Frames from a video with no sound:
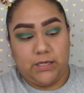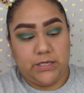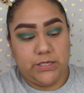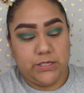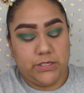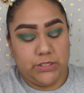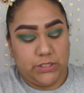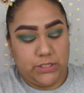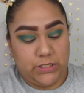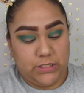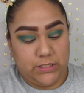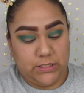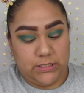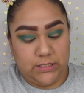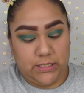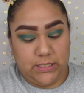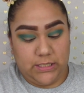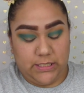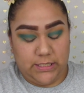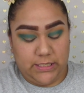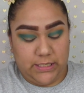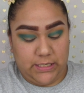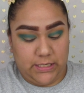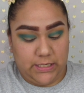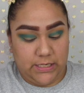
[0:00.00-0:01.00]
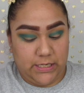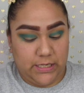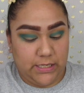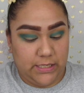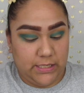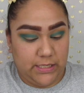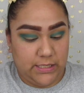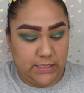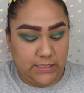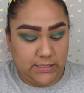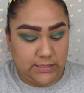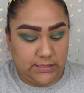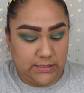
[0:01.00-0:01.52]
and just clean
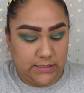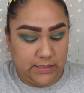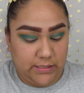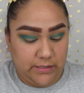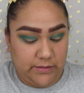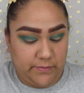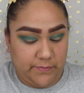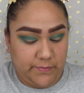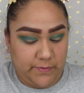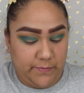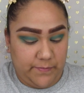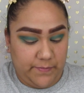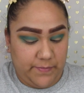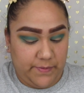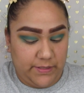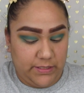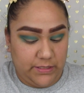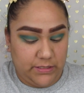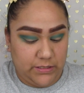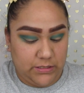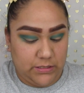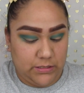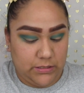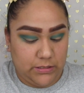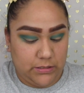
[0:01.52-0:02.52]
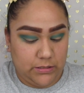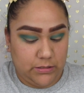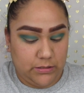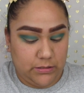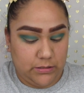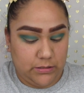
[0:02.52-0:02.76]
this up a bit.